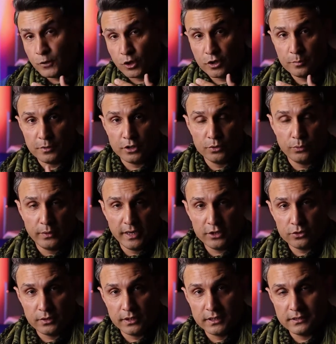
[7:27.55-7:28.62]
Talking about the
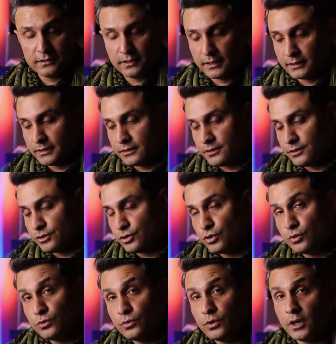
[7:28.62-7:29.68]
weight on this thing, this is
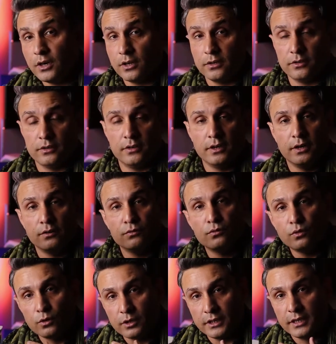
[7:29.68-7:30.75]

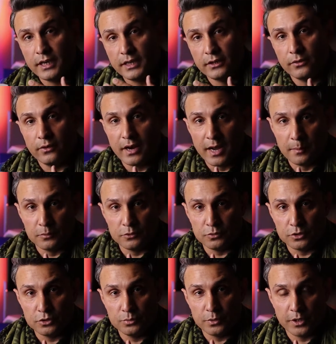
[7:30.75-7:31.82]
249 grams,
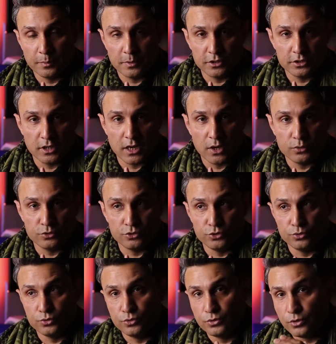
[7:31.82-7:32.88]
which pretty much allows
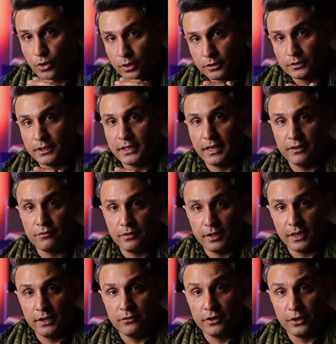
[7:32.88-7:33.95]
you to dodge that
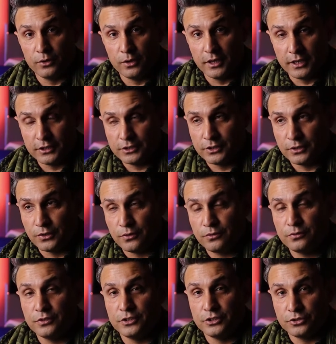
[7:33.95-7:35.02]
FAA regulation
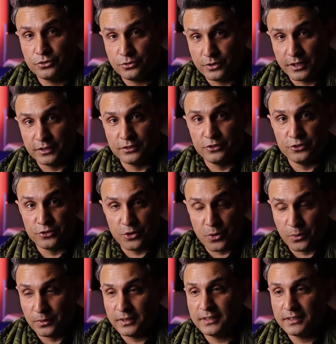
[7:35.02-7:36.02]
of registering the drone